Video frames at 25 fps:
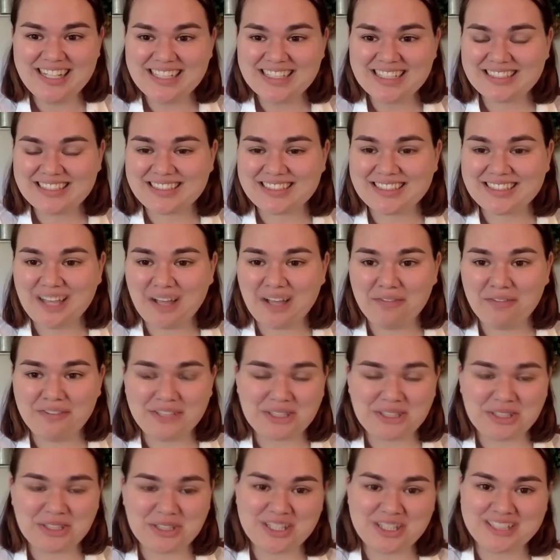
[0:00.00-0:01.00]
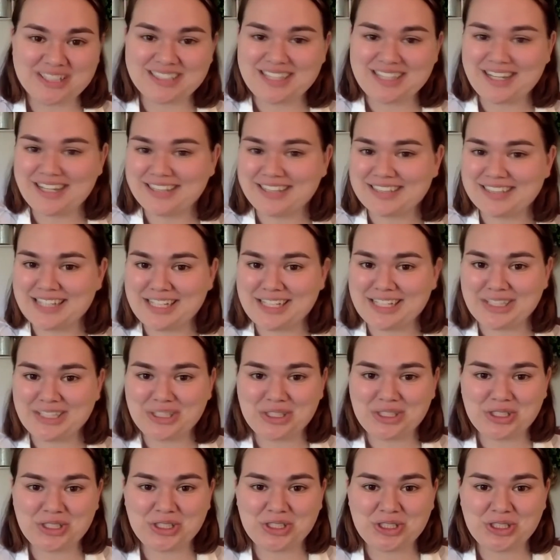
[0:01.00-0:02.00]
Selfishness, that is a
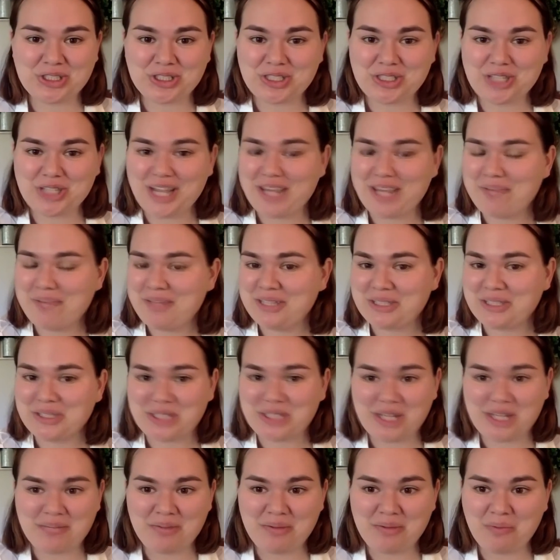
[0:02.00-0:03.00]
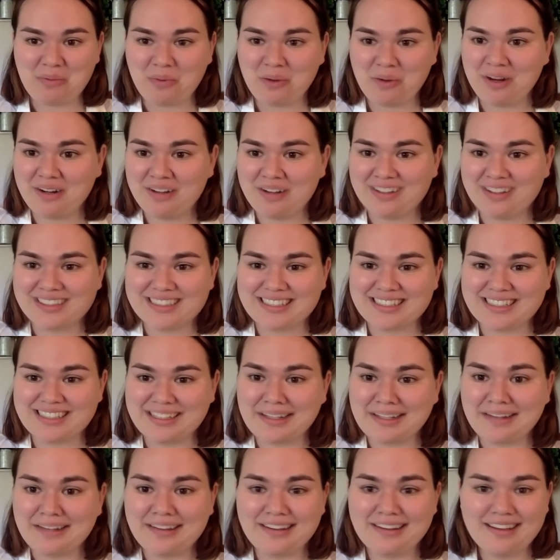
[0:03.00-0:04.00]
shamey, shamey word, isn't
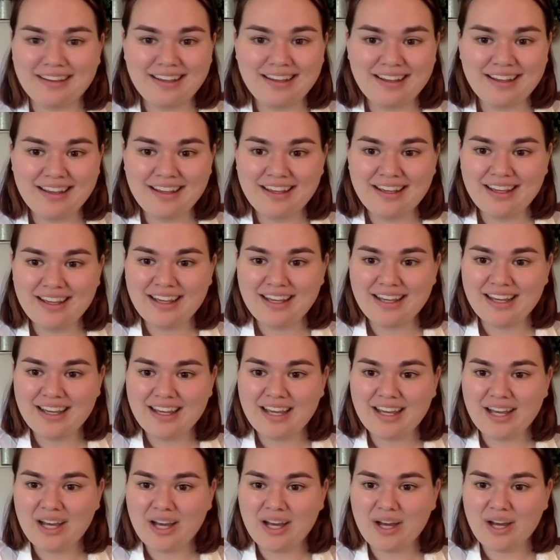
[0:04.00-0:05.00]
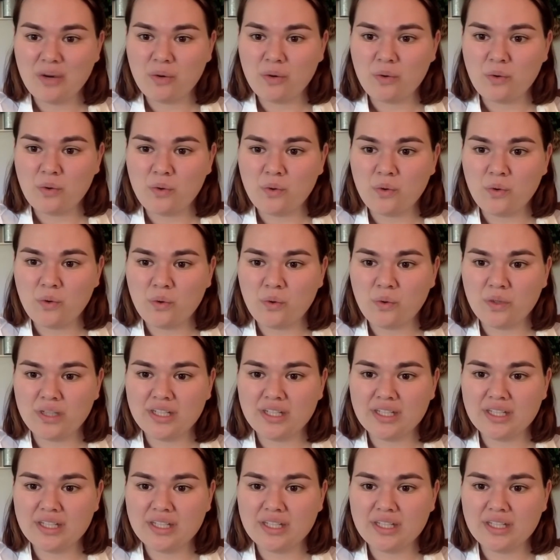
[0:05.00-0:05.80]
it? Ooh.